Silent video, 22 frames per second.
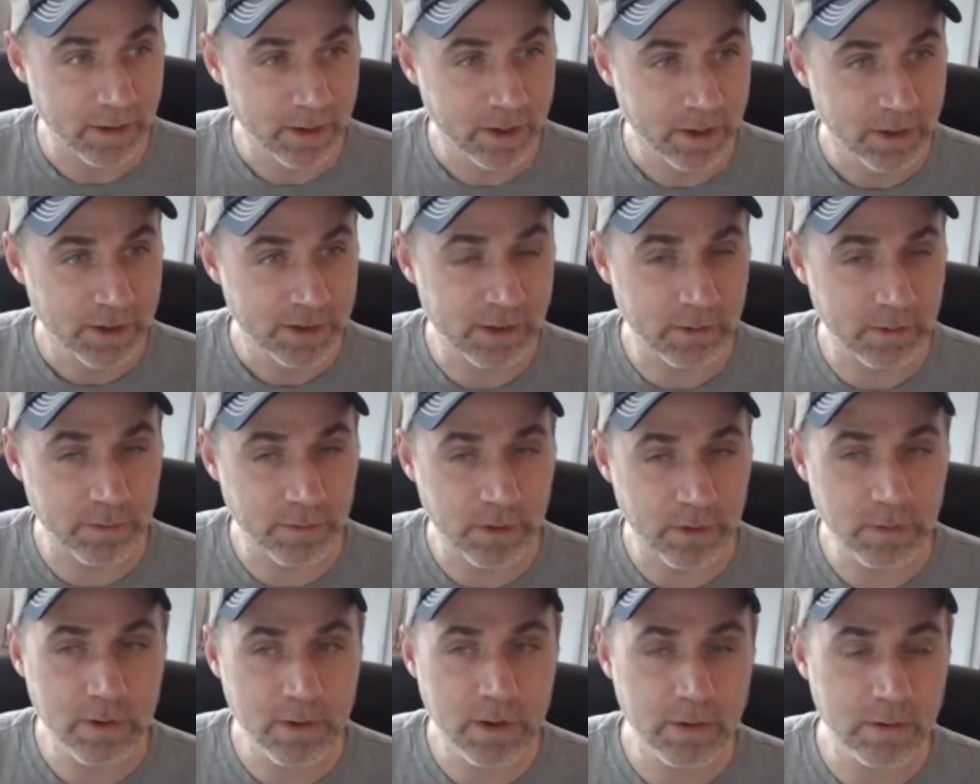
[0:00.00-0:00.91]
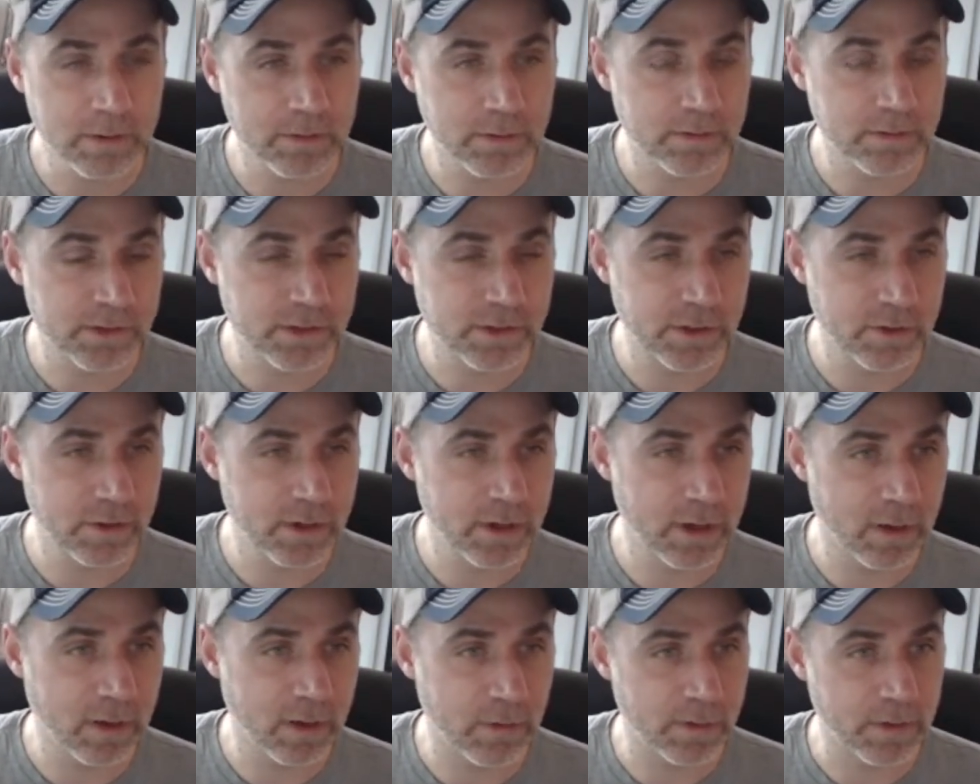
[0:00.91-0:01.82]
So if you go into a
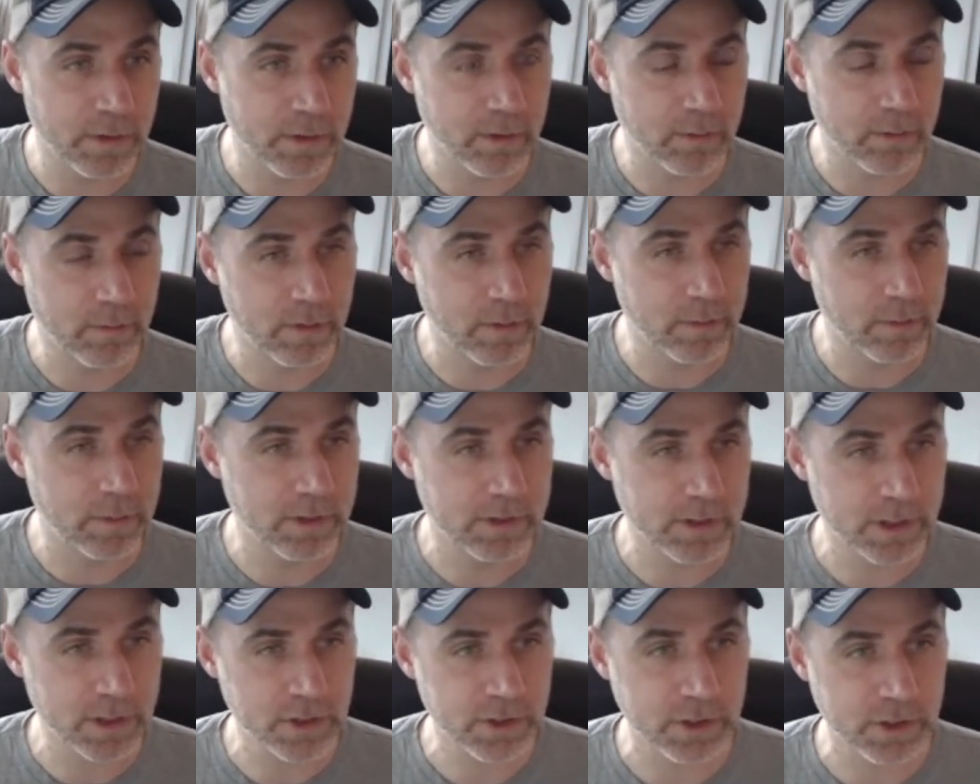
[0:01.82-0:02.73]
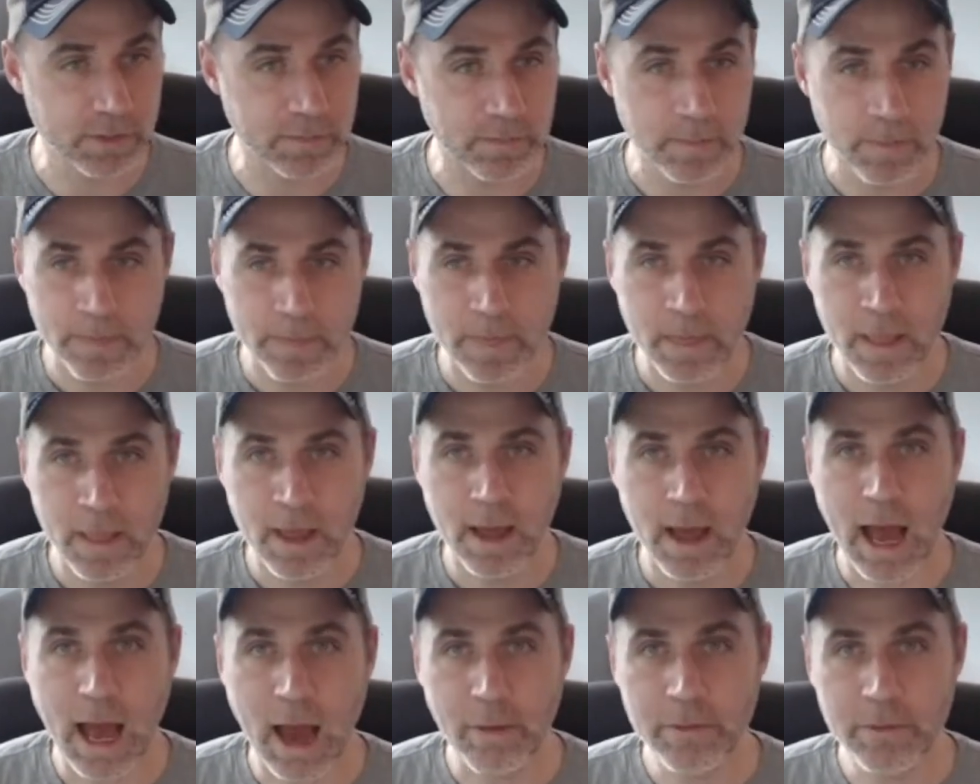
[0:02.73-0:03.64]
studio with a musician,
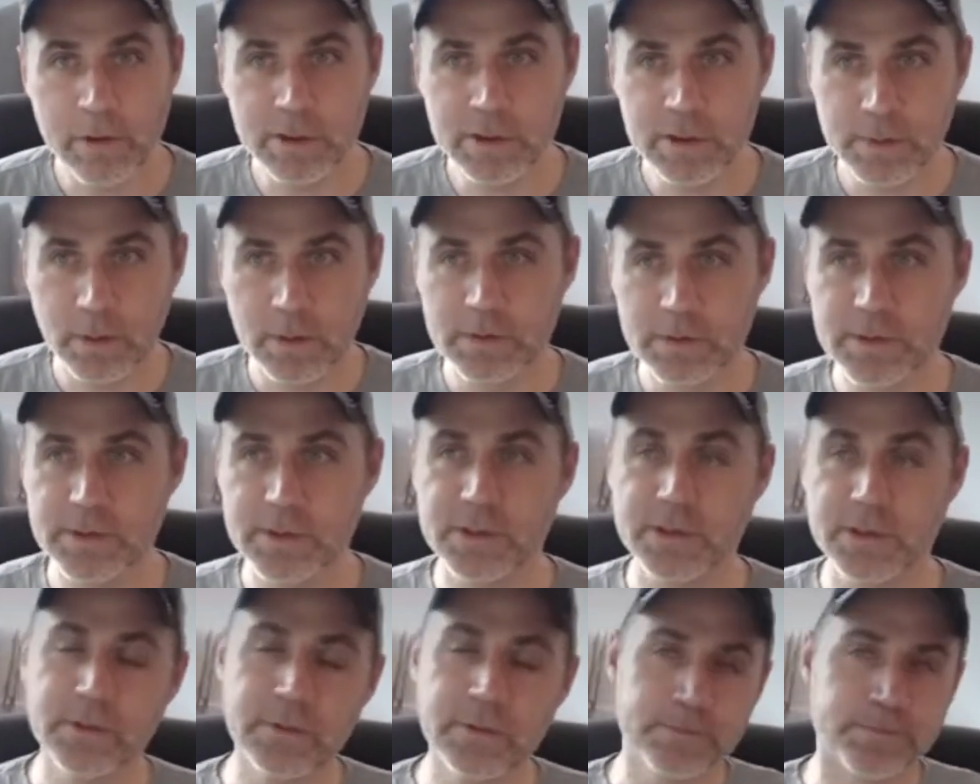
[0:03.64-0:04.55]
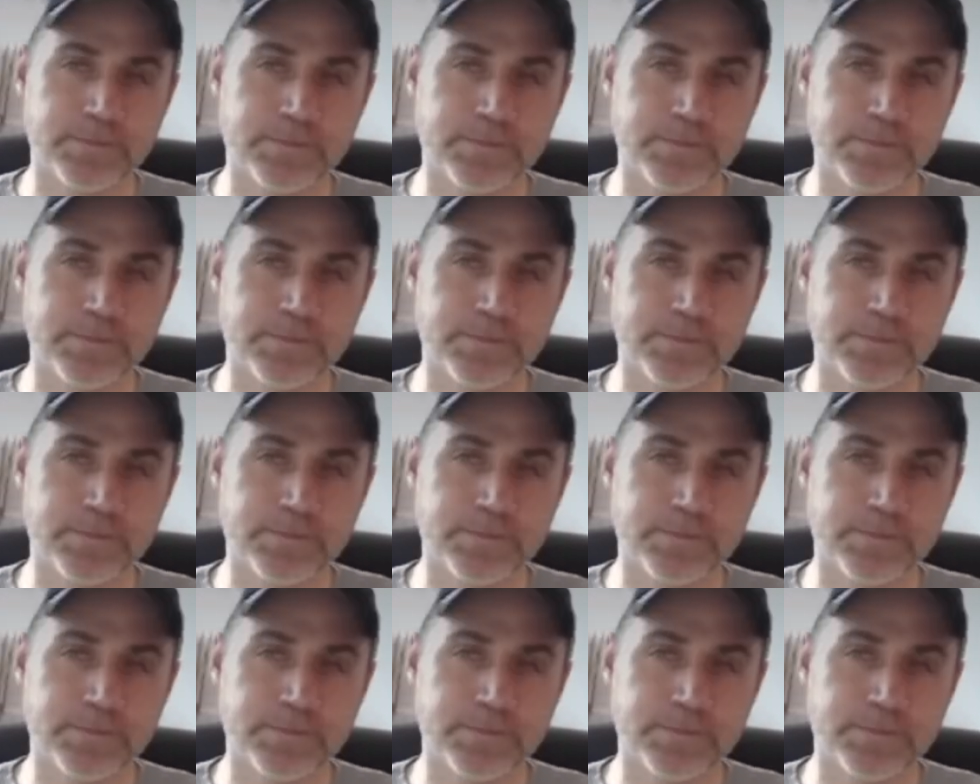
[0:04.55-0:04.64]
how are you supposed to